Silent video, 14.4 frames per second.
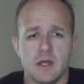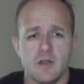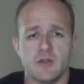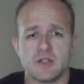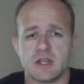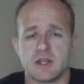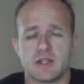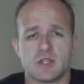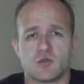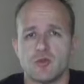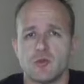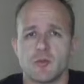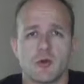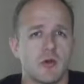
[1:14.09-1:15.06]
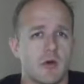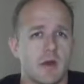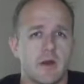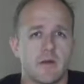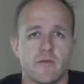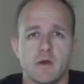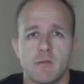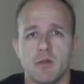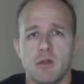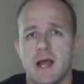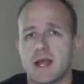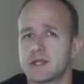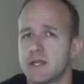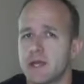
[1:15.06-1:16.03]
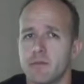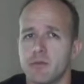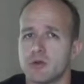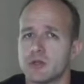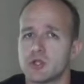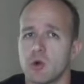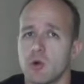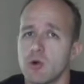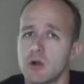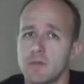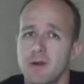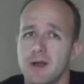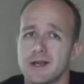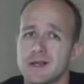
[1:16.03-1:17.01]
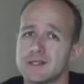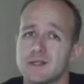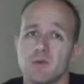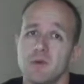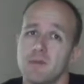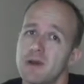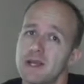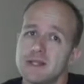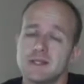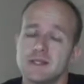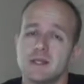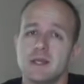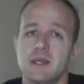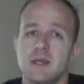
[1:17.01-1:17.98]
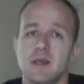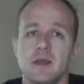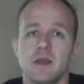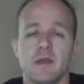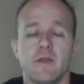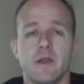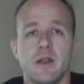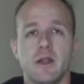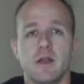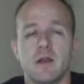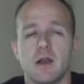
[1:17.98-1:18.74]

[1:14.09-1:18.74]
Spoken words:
There's like this rumor going around of a Black Templars orc box that we might see there.